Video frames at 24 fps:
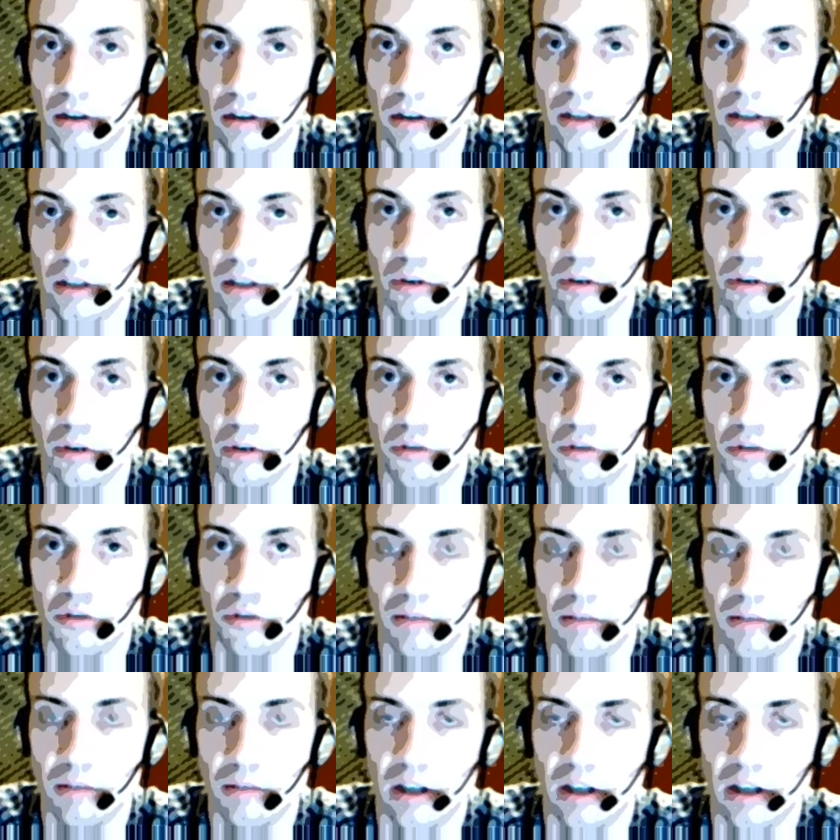little YouTube.
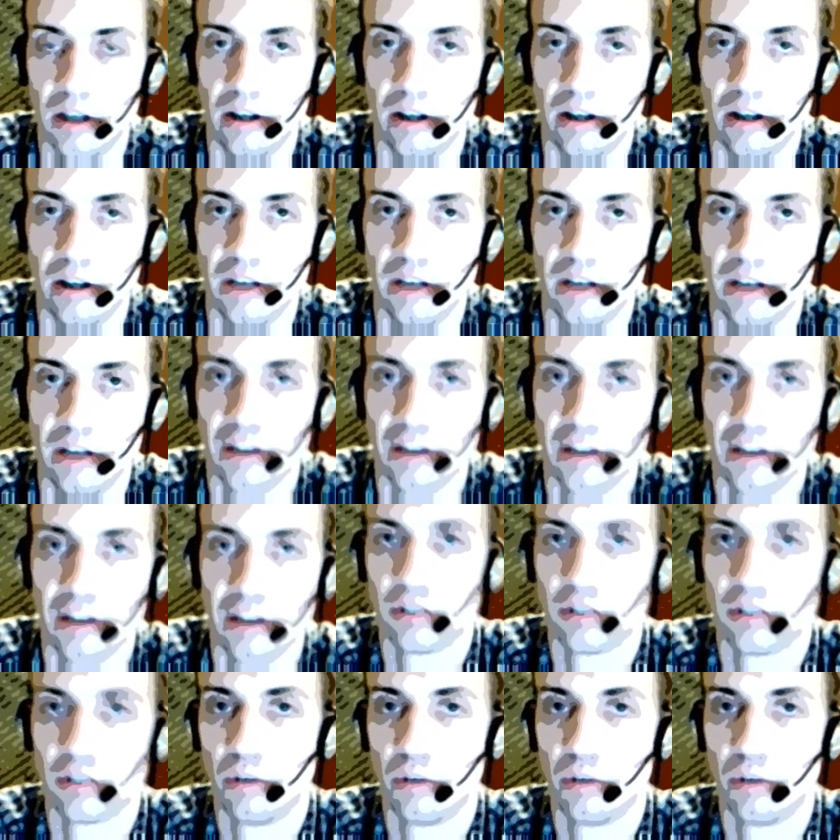High
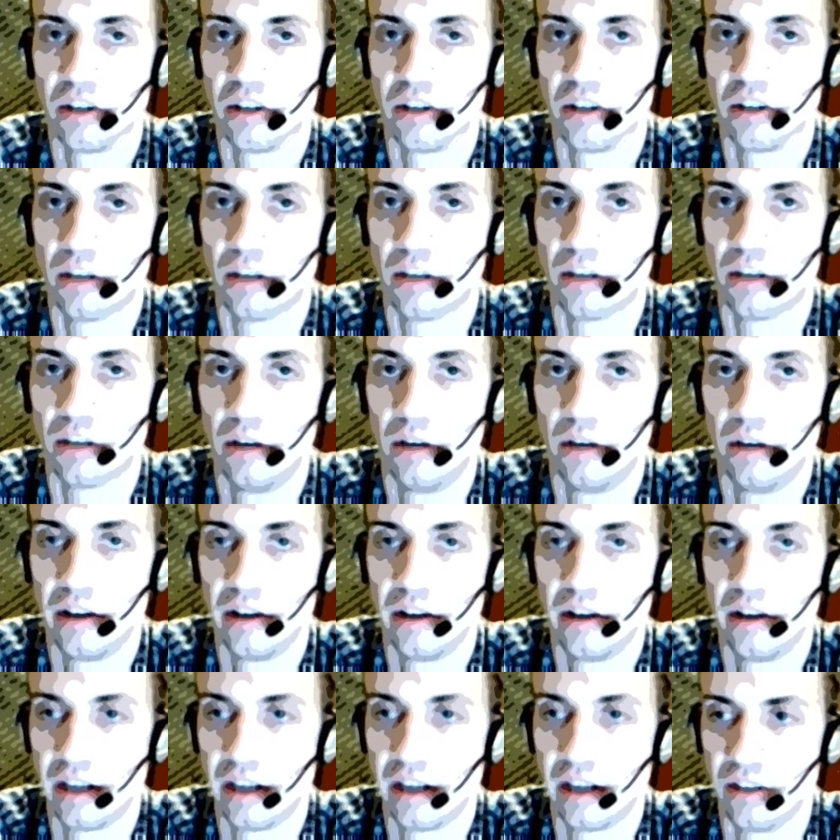Radical wanted to come on
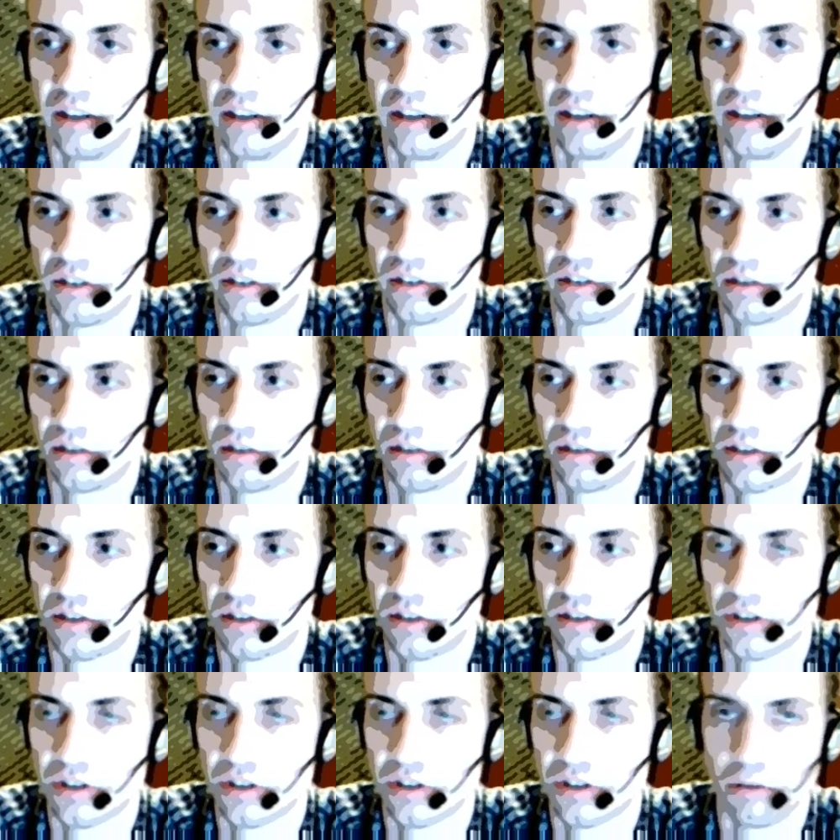and
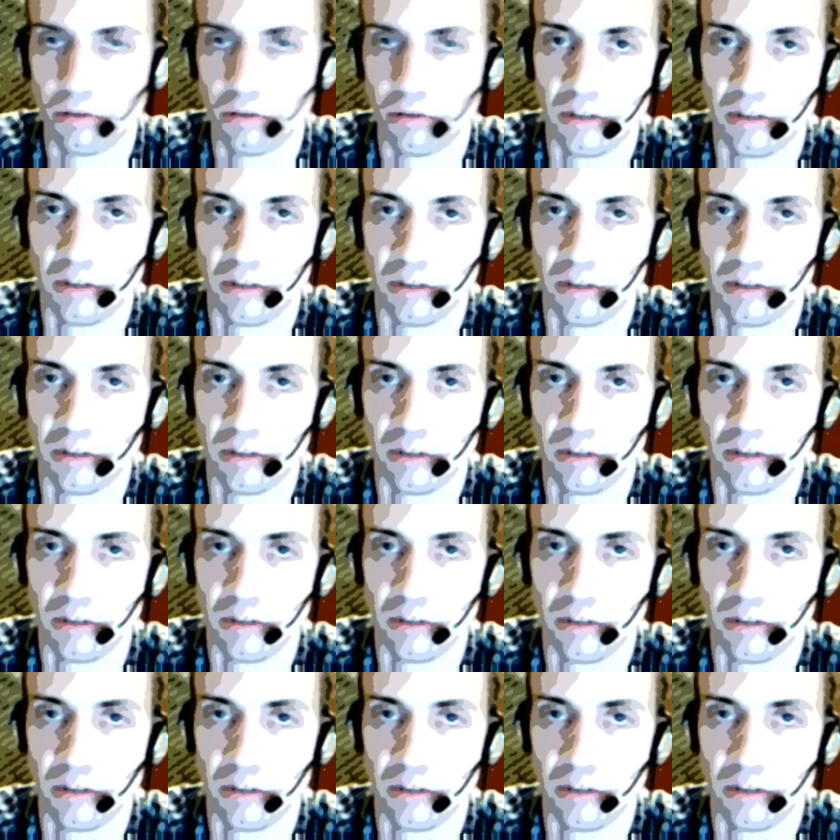just do a brief little
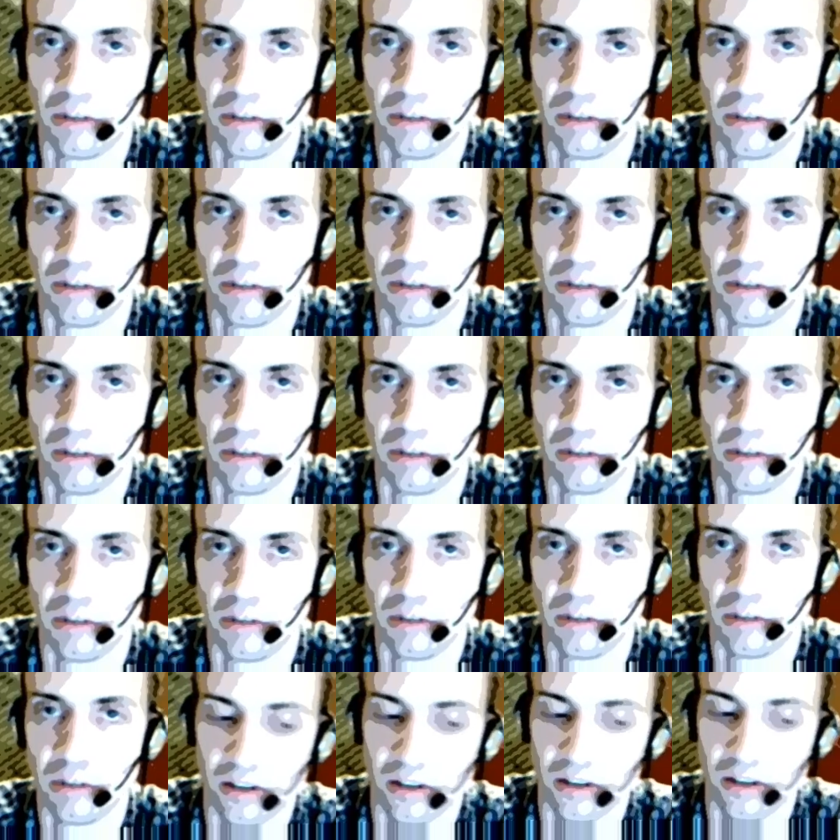thing on
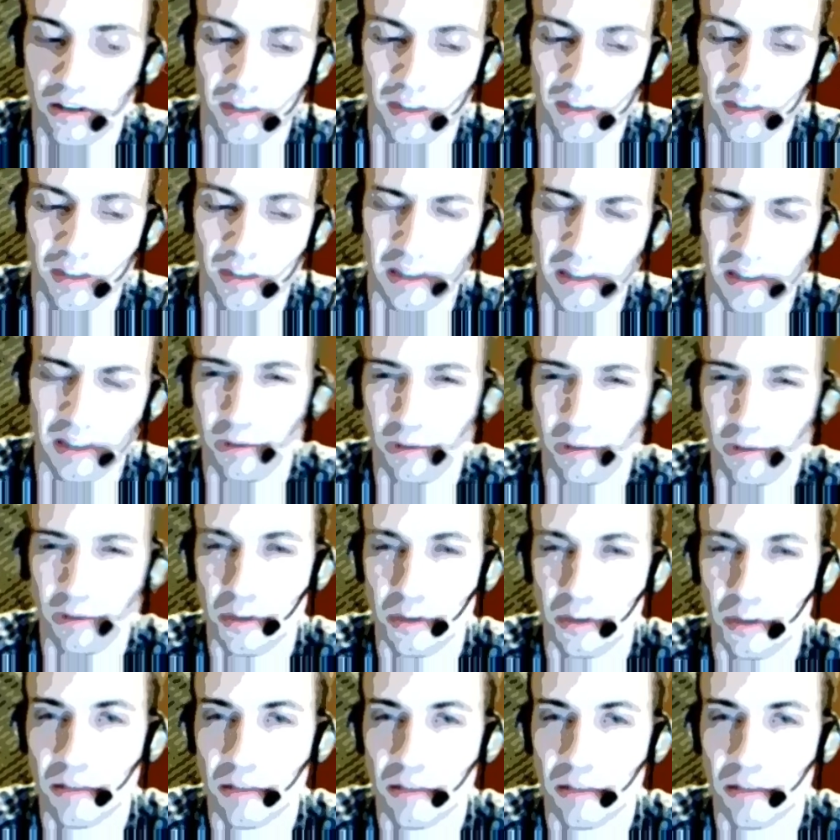something between
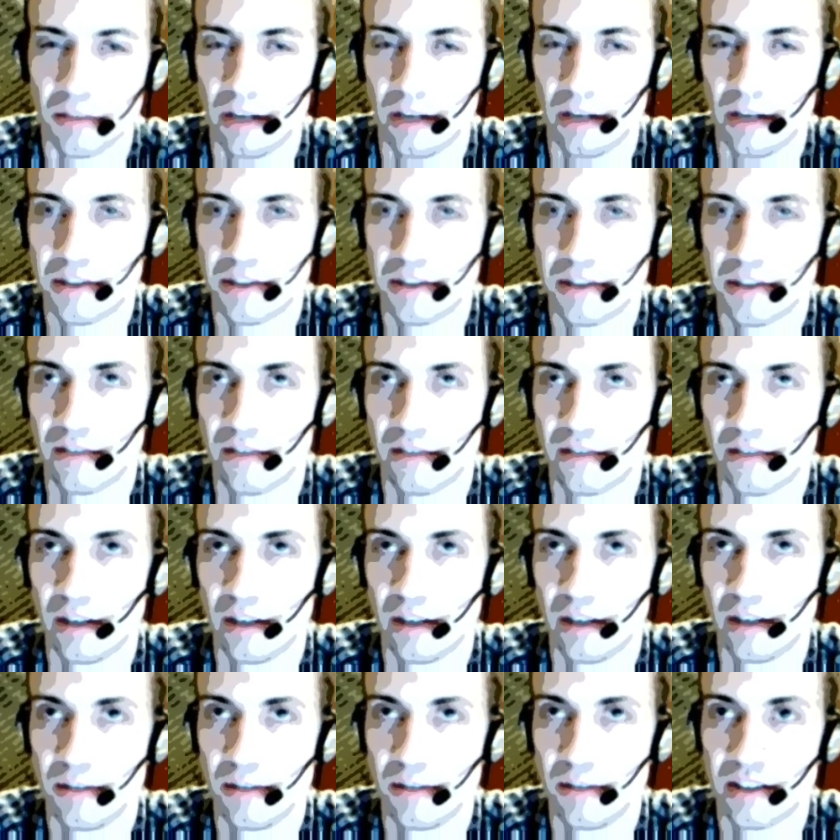some comments I've read
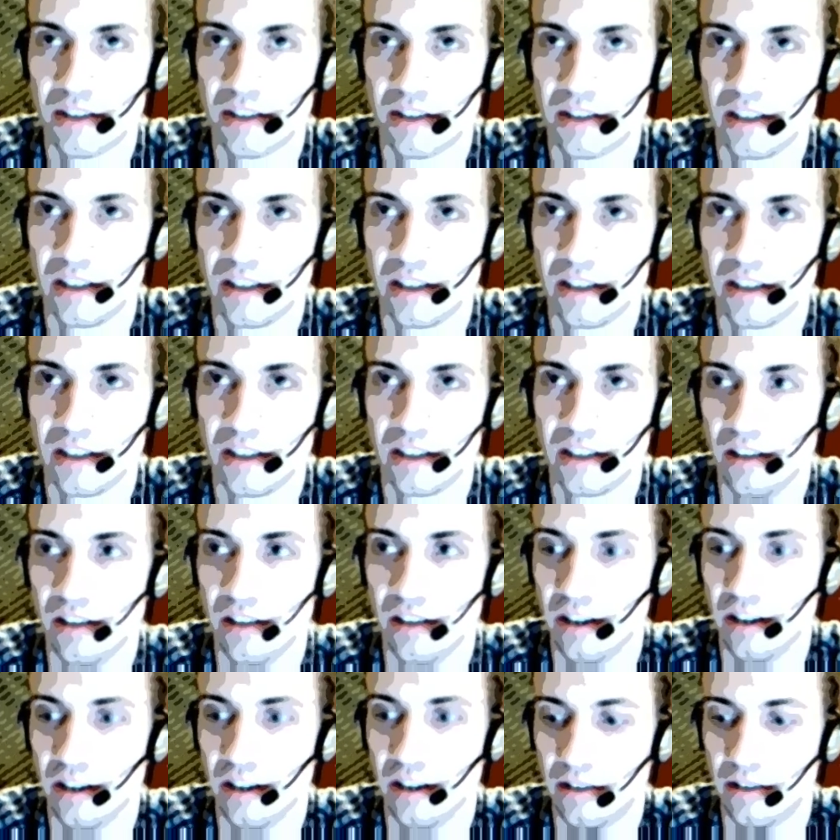recently
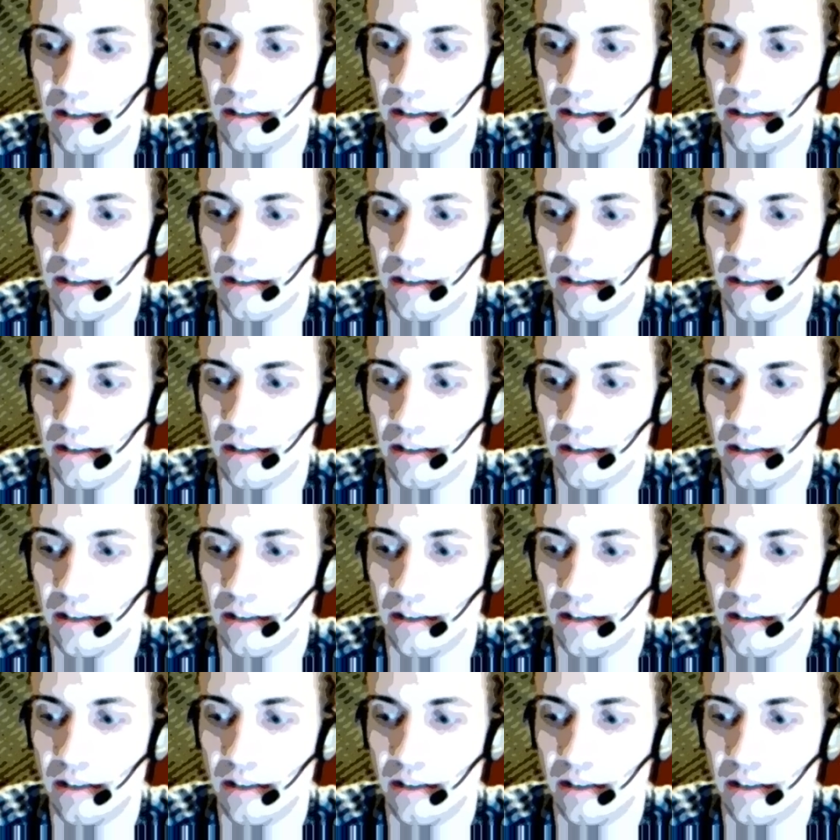and